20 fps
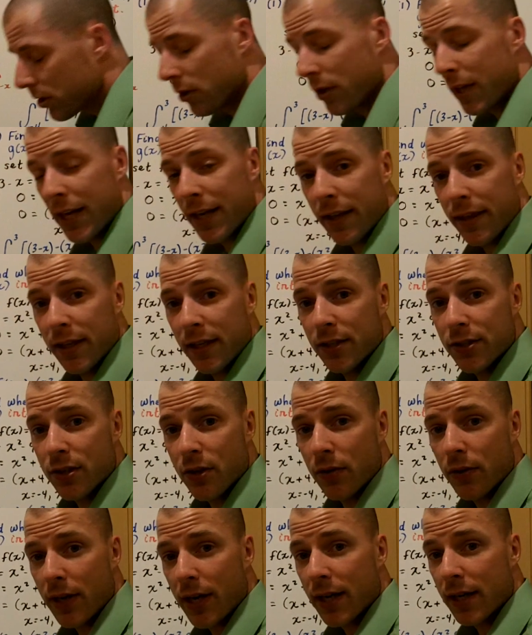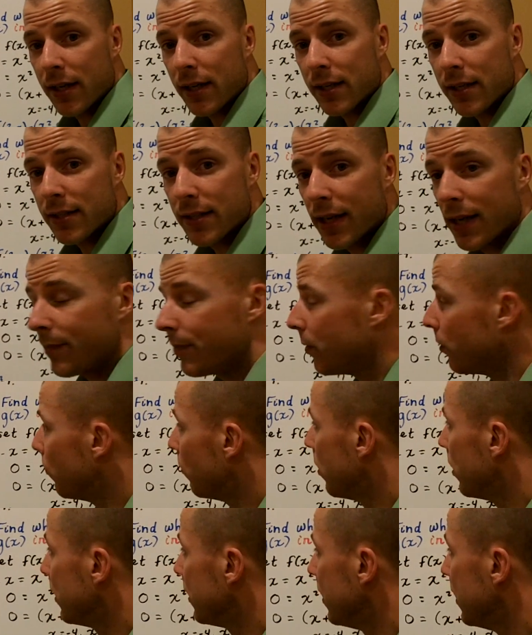So a lot of things going on in example
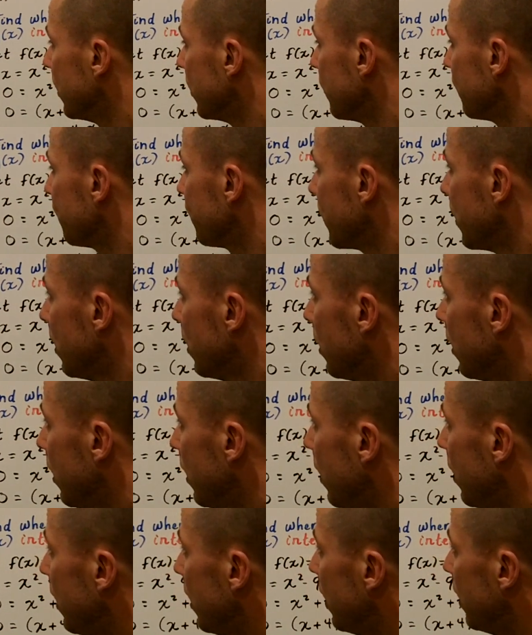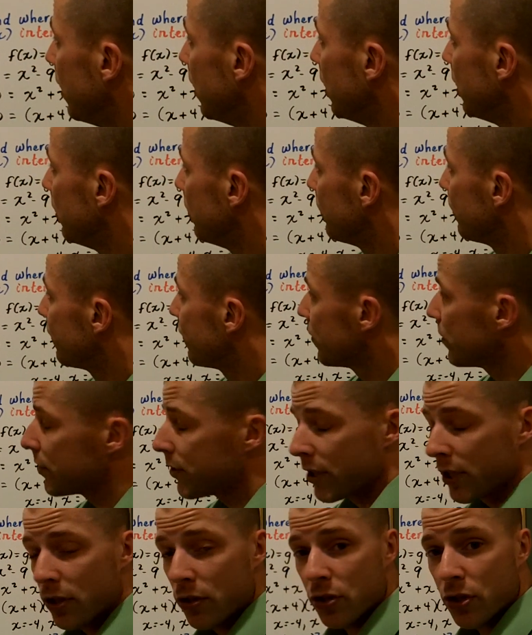1 here.
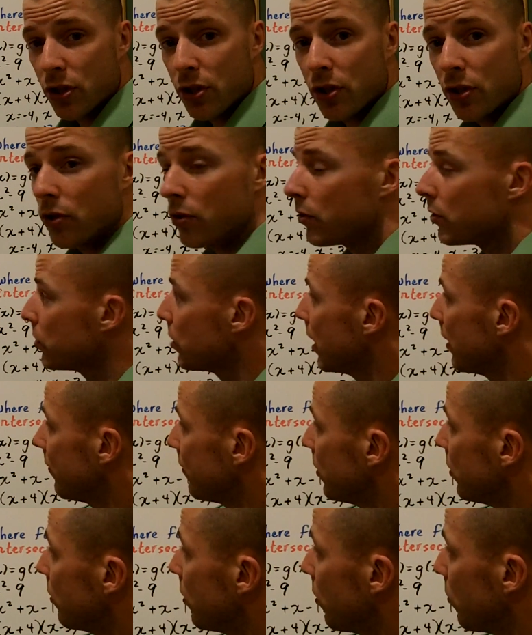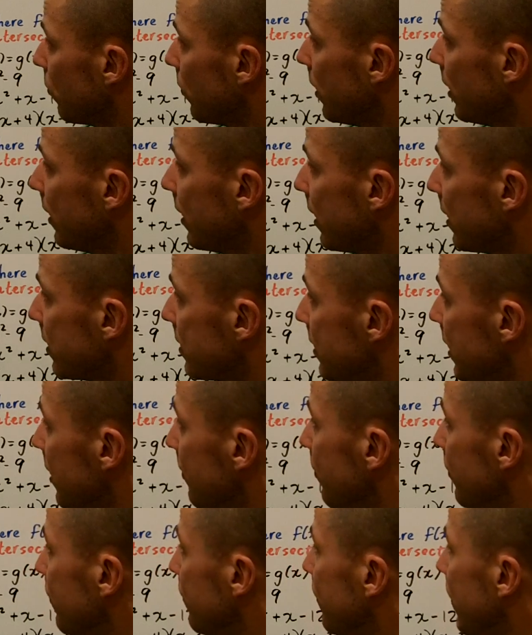First thing you should do is, after you read that
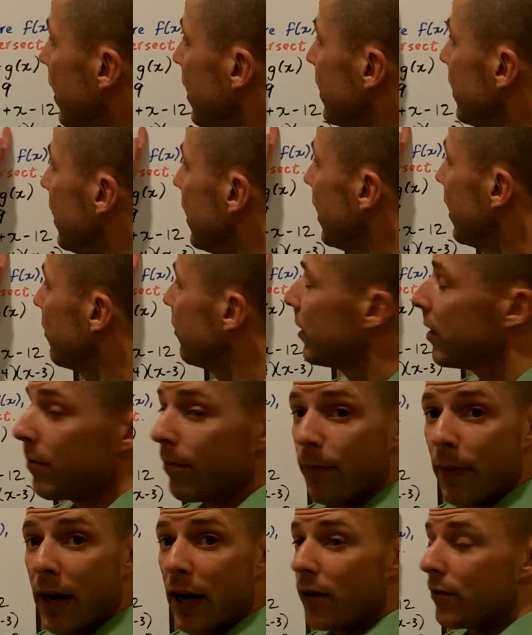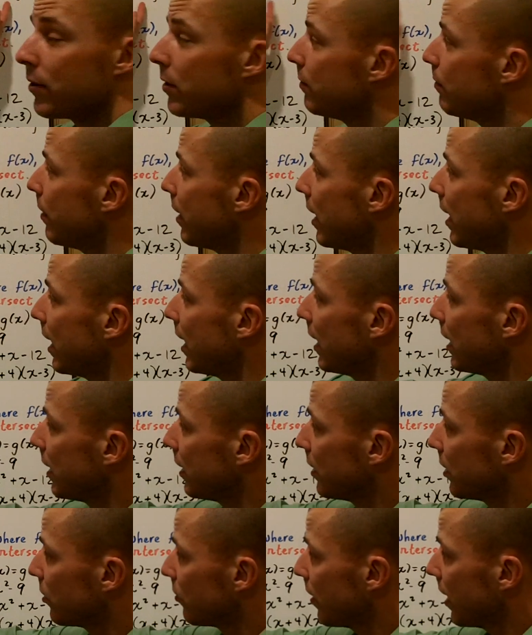example, find the area bounded
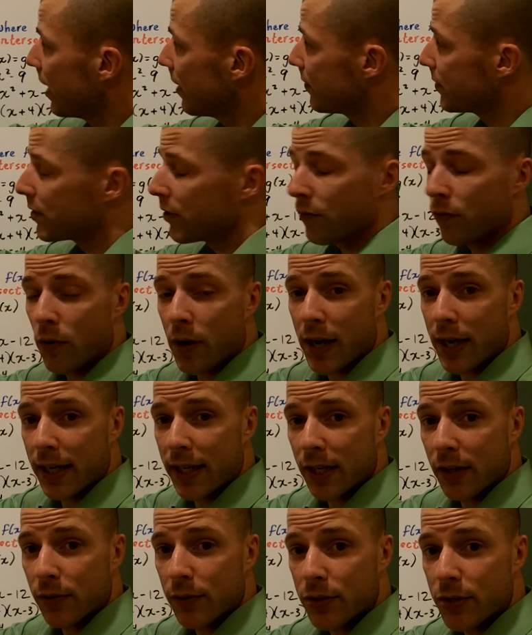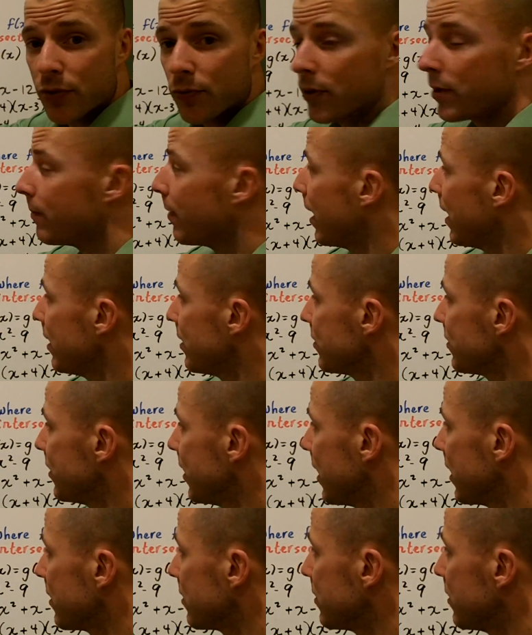by the graphs of y equals 3 minus
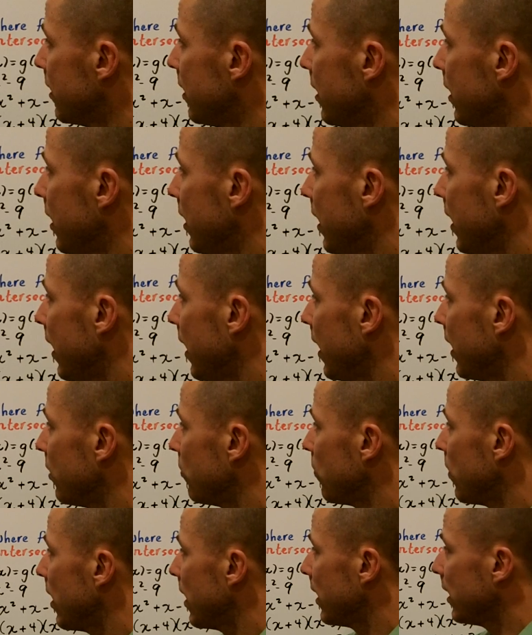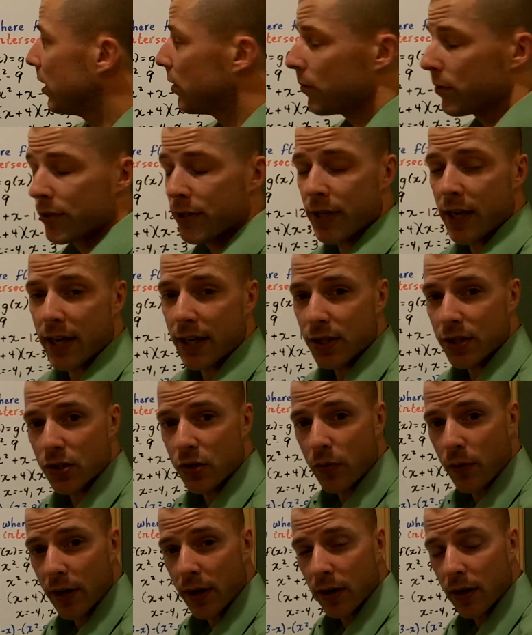x and y equals x
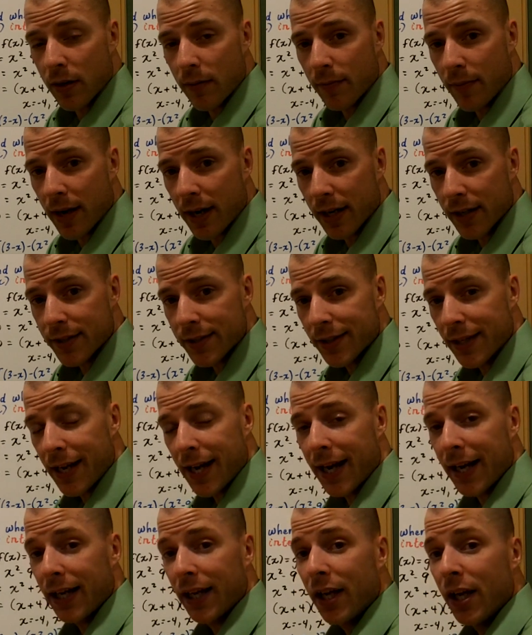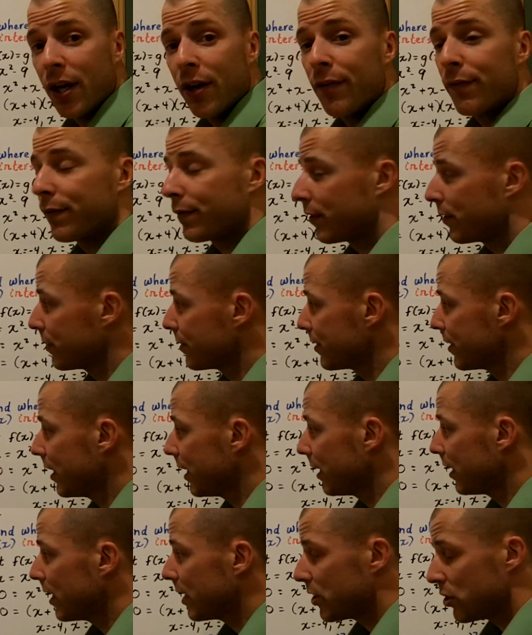squared minus 9. First
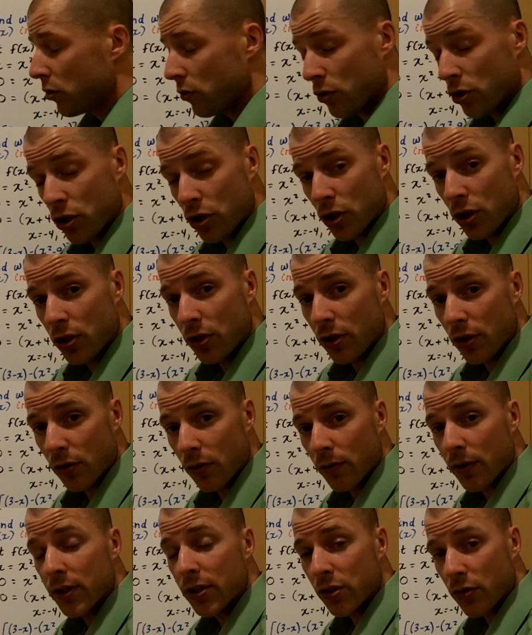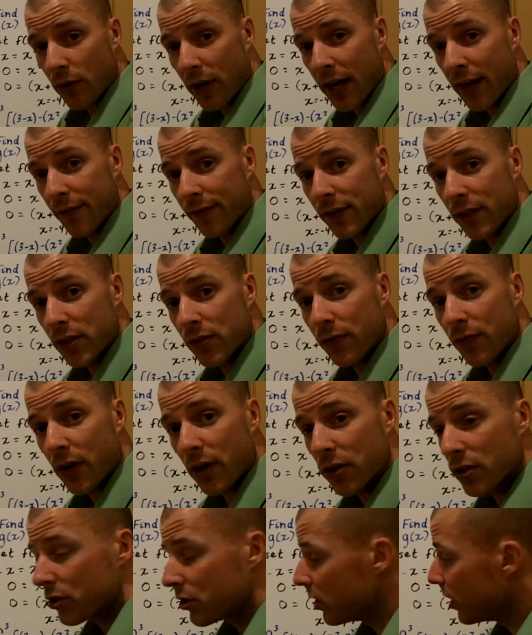thing that you should do is graph each
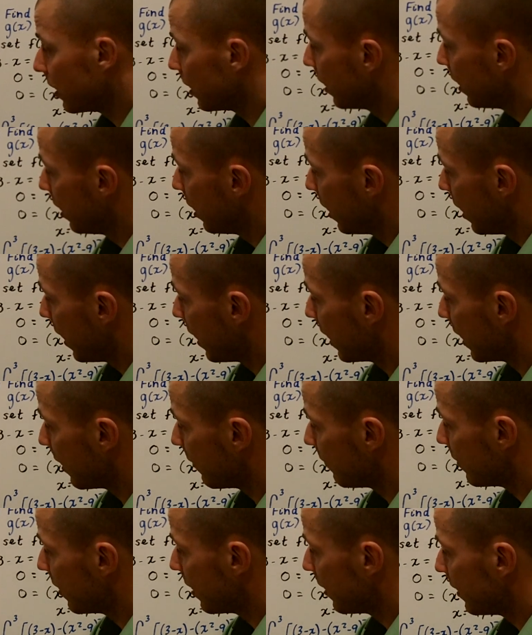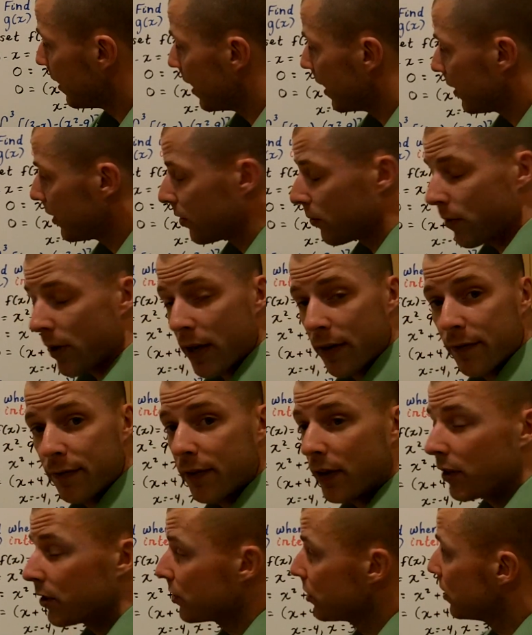function, and I've done that. The red
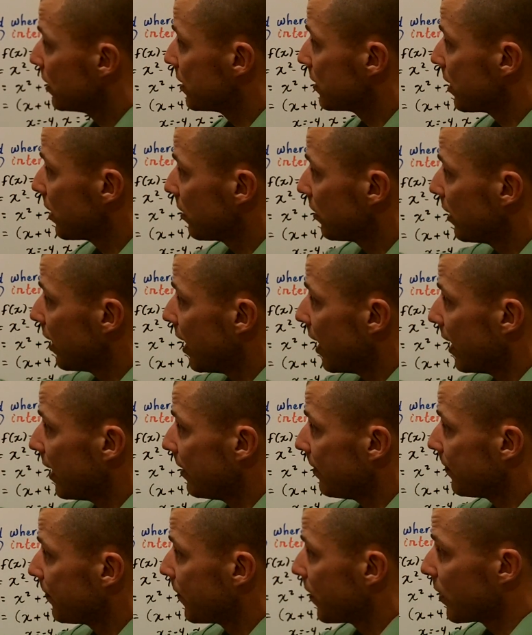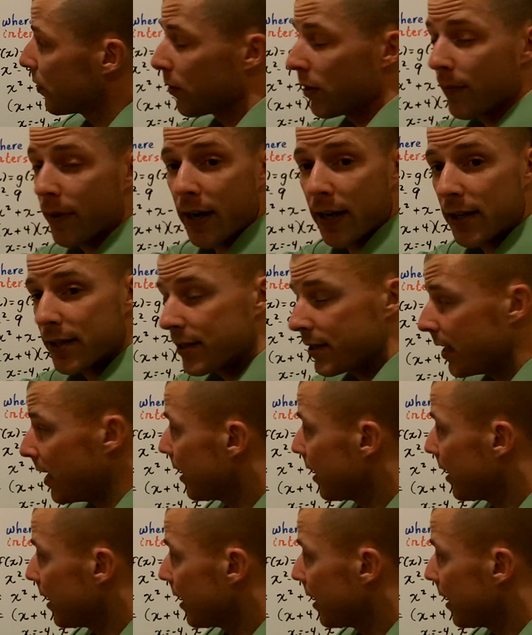function is our line, 3 minus